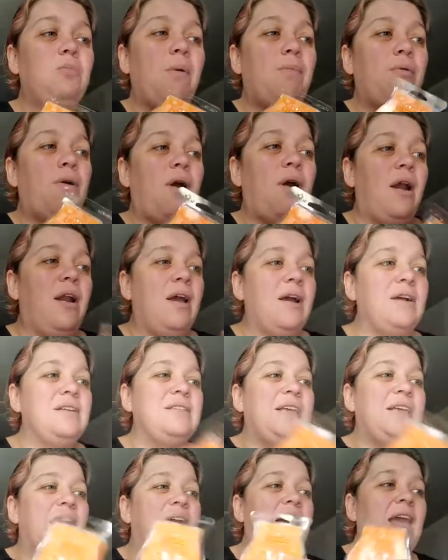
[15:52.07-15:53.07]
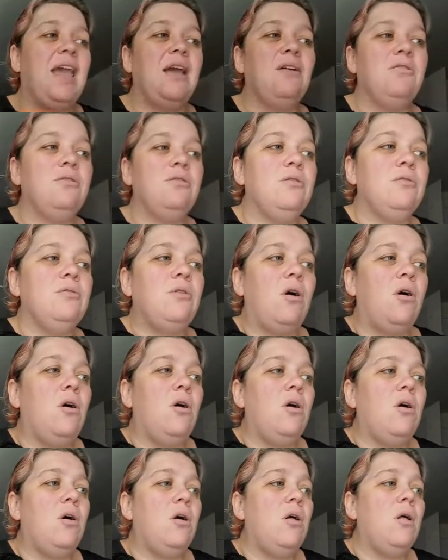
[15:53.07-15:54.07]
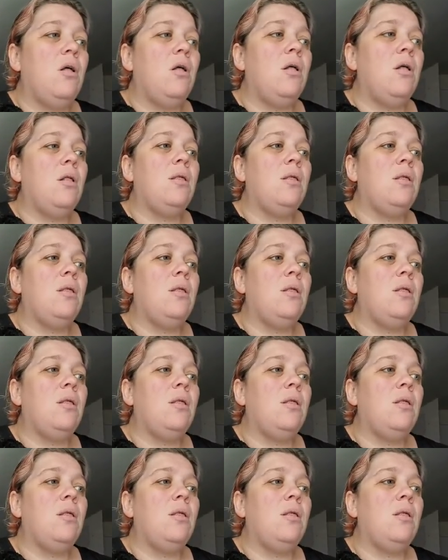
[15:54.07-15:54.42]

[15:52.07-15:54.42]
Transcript: products, okay, include all